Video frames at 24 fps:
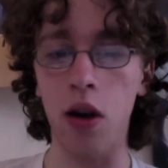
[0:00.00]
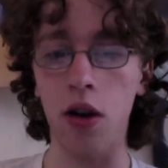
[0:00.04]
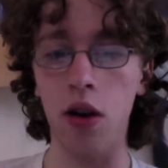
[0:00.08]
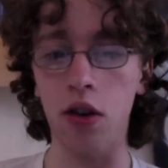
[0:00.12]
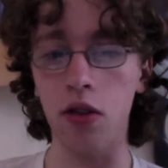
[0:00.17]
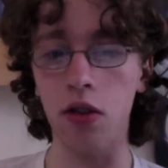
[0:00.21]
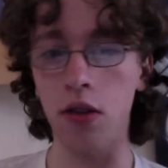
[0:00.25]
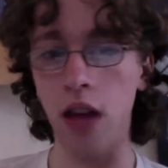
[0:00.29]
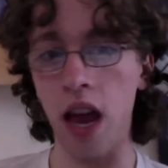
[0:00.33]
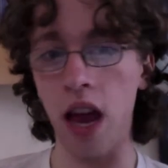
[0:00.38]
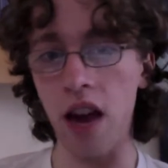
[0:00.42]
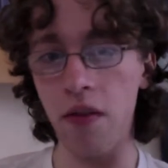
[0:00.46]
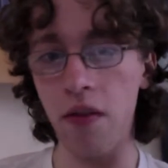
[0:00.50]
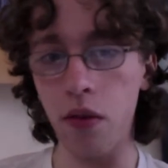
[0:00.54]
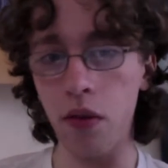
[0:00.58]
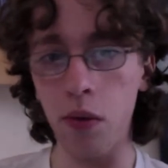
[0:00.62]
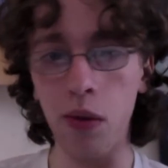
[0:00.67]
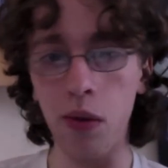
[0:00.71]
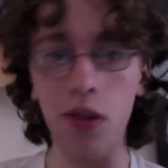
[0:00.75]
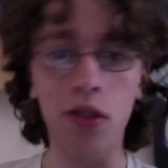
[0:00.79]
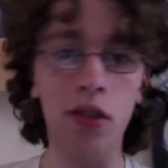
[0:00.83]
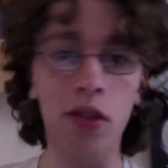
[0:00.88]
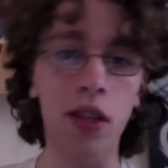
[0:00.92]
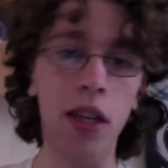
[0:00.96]

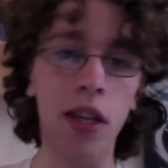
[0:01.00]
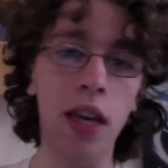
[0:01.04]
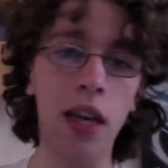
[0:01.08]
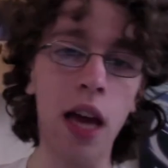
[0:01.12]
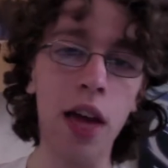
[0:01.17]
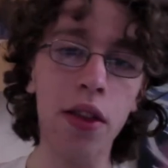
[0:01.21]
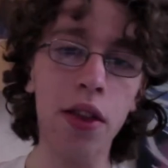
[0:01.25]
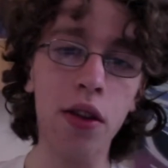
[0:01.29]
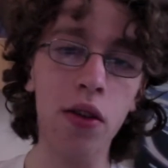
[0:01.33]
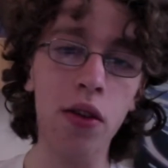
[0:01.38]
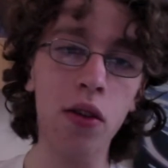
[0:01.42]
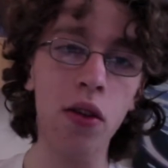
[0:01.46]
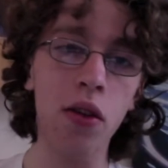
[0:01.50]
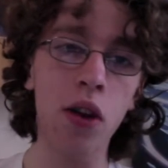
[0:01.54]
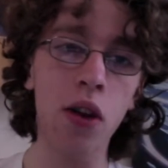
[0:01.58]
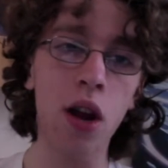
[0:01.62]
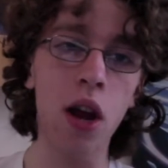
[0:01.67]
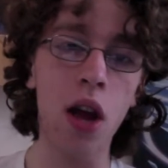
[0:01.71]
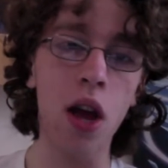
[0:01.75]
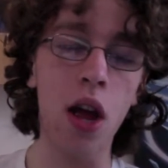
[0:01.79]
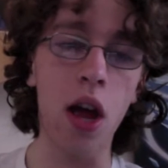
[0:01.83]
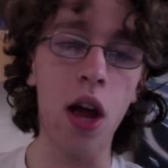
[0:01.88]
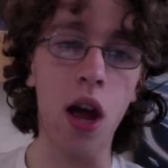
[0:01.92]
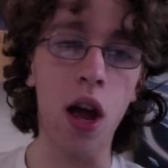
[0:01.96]
The whole gang's
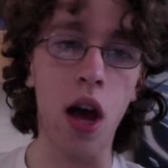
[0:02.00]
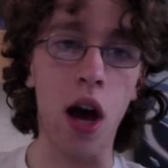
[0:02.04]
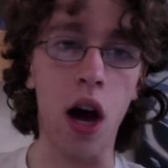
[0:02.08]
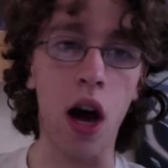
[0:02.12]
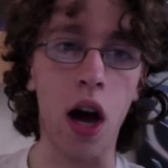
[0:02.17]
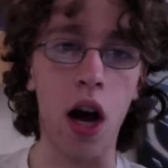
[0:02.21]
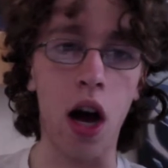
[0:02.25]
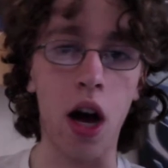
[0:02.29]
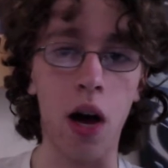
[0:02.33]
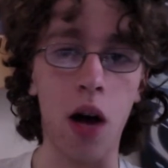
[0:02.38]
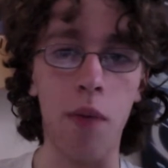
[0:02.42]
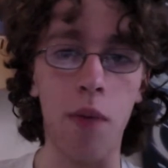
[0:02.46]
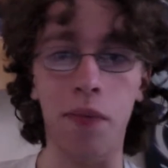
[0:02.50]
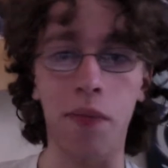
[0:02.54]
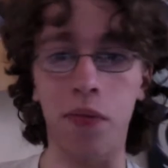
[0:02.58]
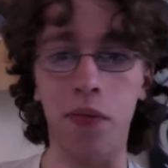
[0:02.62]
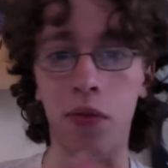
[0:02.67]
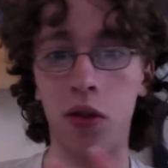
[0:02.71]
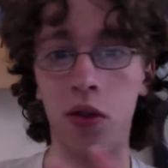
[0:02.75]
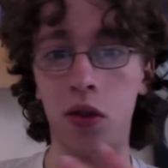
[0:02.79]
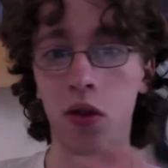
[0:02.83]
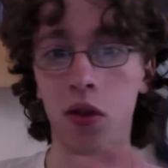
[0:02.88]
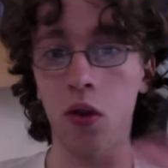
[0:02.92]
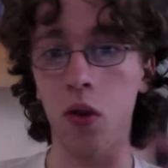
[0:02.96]
there,
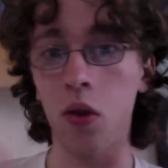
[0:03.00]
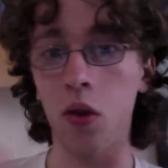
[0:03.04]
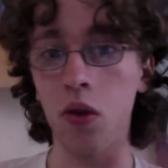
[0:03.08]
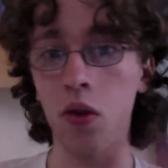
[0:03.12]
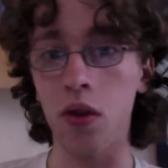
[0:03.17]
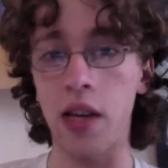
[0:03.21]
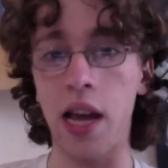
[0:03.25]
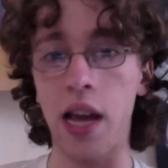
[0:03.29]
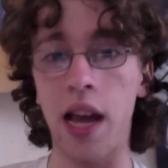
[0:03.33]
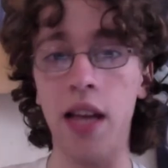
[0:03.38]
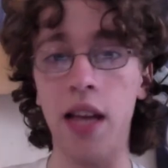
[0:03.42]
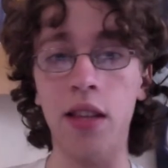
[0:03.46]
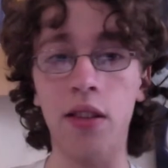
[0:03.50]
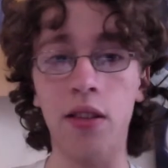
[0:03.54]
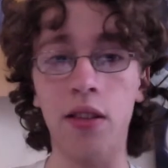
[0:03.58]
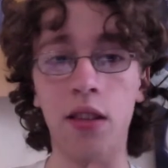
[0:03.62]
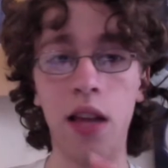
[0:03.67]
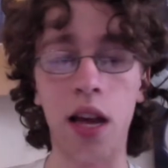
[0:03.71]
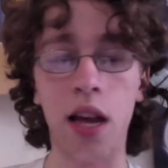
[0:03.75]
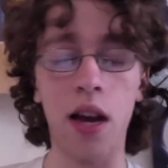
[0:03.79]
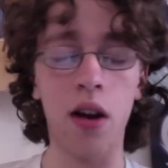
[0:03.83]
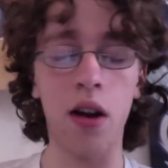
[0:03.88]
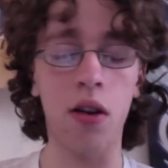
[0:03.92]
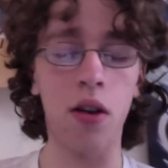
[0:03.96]
and looks like next
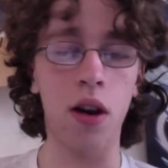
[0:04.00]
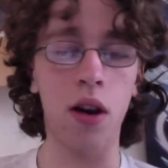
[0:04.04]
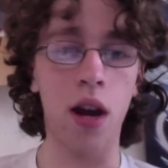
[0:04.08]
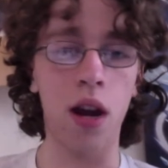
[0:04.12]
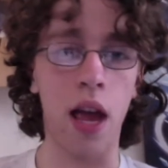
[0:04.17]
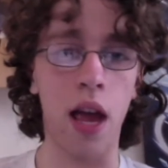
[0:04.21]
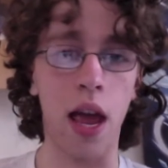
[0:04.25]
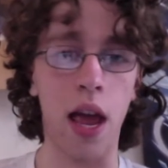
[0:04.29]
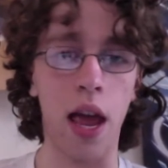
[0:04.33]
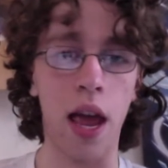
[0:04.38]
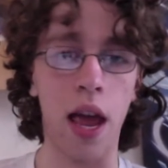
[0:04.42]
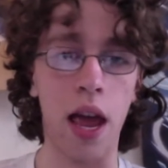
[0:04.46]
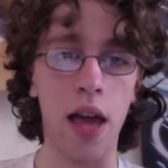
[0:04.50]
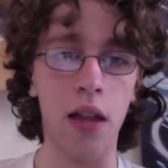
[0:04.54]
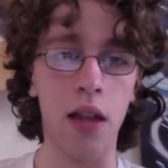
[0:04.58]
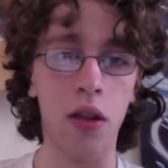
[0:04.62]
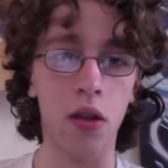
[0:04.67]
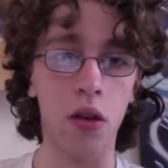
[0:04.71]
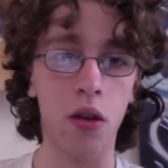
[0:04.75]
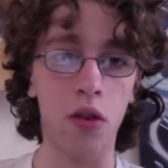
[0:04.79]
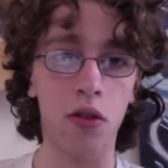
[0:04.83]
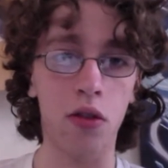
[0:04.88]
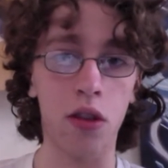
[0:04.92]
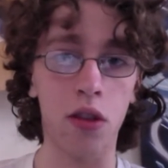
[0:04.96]
chapter will be
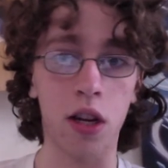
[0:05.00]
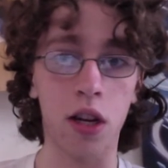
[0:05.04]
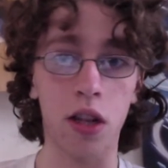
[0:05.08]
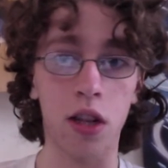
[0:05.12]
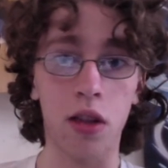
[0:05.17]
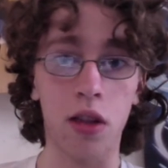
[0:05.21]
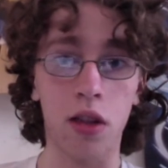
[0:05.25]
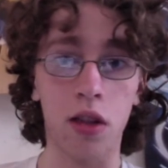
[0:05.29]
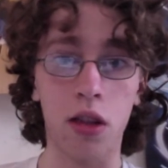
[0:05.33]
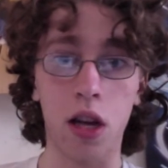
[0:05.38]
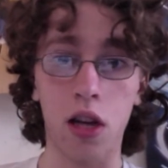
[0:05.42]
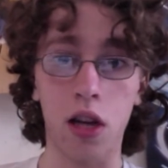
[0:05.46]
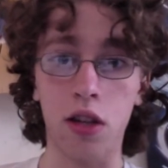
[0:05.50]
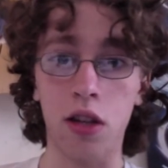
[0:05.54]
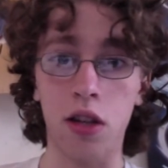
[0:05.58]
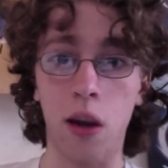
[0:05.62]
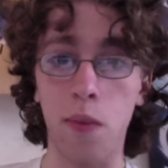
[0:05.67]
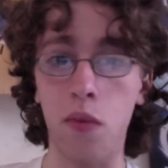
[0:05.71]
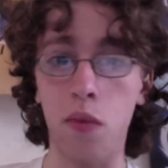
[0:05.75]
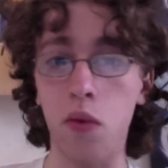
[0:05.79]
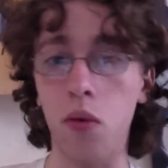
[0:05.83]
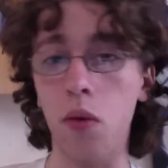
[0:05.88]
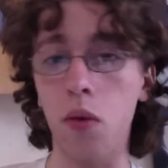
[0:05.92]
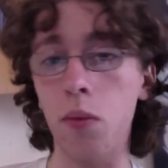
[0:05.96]
tasting pear, and
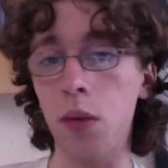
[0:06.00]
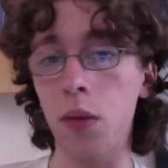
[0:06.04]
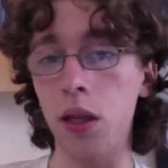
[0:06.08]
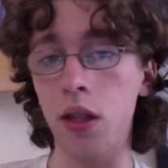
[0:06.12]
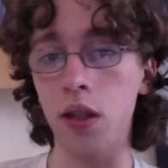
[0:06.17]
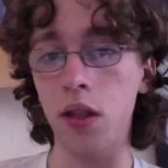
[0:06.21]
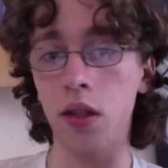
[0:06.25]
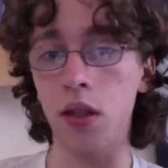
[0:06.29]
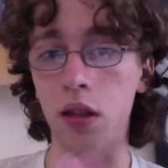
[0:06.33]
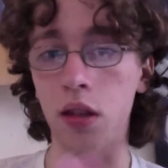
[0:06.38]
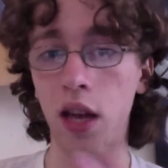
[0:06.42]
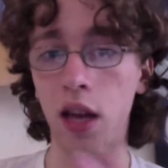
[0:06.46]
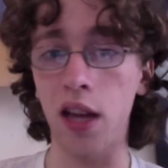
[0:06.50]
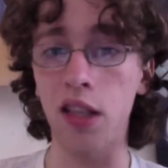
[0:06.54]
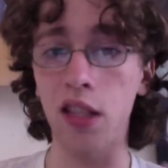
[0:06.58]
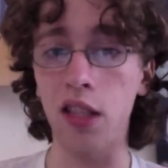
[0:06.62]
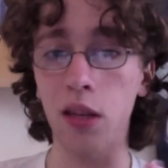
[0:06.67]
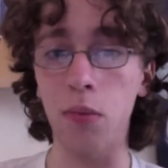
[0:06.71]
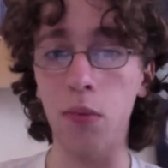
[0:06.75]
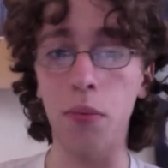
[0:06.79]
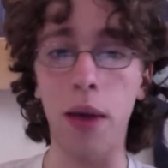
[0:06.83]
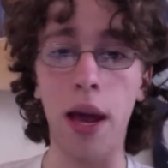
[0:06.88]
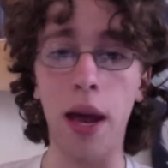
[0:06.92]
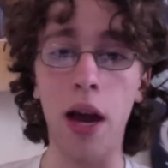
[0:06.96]
hopefully it will go
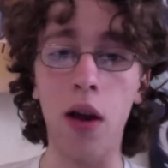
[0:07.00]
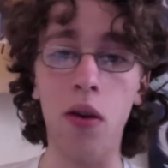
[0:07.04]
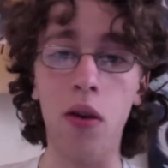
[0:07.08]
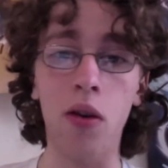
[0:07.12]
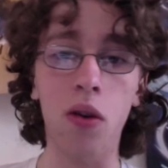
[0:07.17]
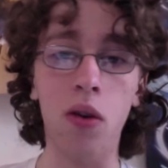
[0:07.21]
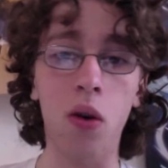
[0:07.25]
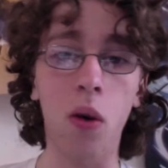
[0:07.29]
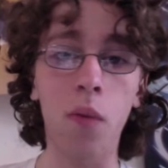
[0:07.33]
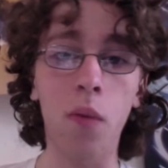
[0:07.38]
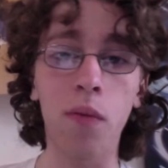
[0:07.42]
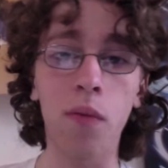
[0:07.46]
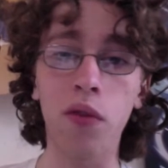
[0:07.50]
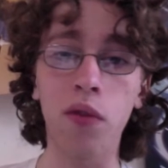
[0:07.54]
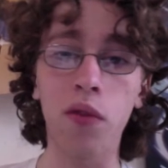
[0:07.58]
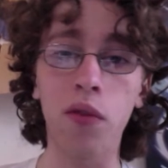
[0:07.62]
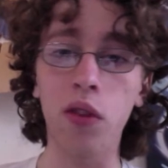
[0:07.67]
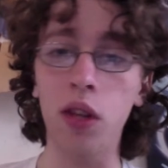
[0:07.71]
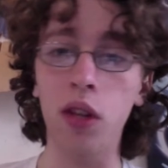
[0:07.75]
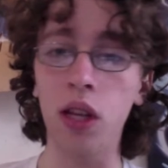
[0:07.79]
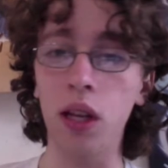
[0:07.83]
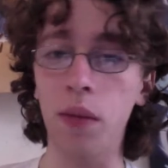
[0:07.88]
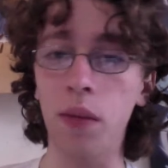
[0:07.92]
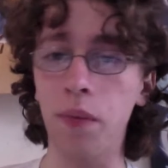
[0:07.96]
on Toriko's
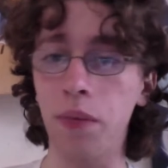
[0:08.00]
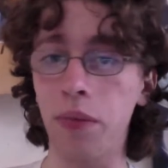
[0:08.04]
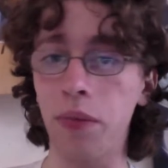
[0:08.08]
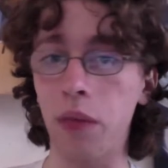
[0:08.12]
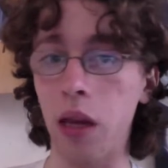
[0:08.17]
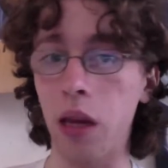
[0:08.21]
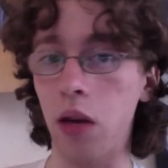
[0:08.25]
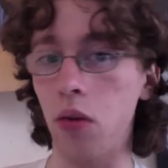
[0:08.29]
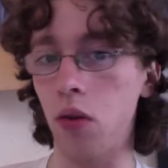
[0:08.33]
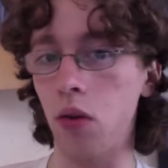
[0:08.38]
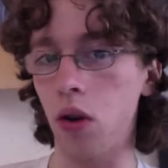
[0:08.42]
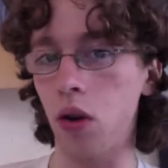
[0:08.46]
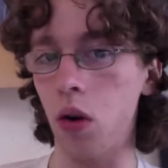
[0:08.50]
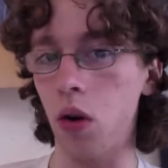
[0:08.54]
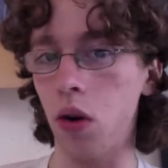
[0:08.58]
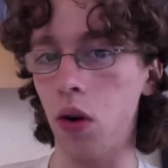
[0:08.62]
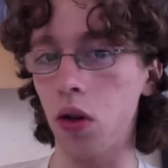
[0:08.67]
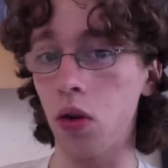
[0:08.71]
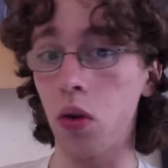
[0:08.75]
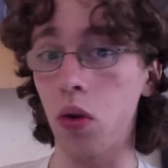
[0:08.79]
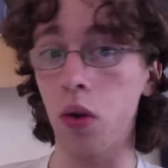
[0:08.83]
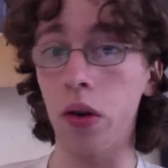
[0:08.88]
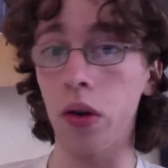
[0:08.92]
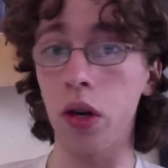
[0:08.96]
full course menu.
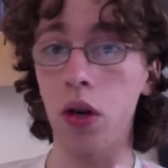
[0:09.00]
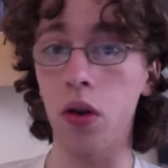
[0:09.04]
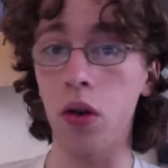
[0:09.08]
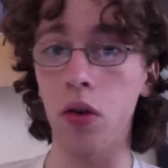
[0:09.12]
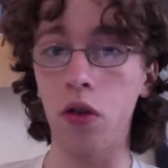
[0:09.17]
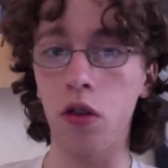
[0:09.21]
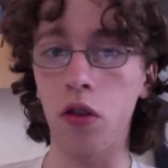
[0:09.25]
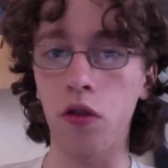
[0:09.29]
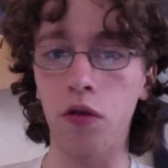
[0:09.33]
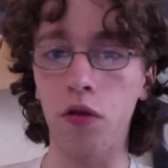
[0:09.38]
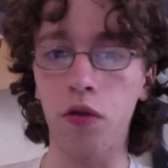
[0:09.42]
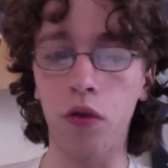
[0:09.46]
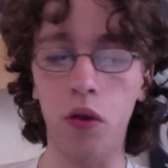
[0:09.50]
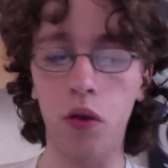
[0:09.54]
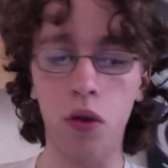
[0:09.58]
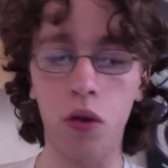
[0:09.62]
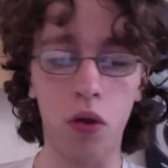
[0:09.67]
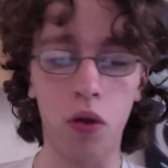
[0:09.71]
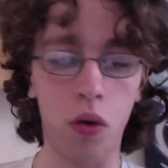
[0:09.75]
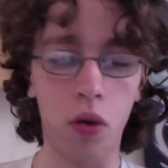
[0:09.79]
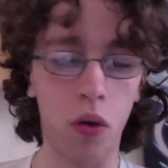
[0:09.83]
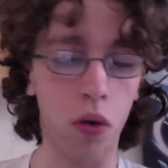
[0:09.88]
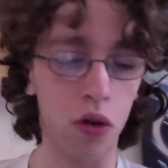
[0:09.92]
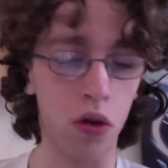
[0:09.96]

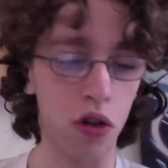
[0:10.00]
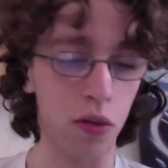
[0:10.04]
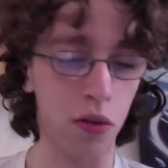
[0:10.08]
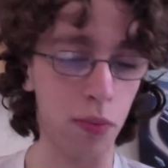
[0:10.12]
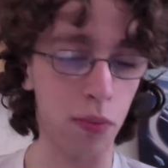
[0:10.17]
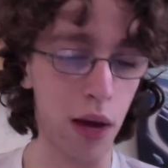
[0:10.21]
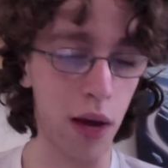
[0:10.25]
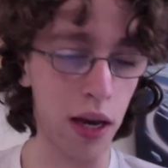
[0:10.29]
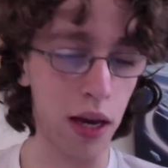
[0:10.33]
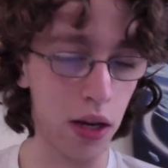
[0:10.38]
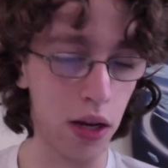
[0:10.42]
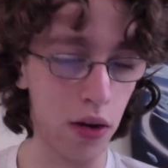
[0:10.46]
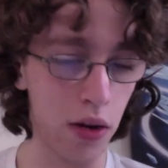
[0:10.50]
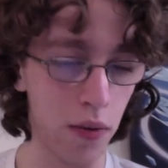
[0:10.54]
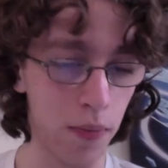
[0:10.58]
Something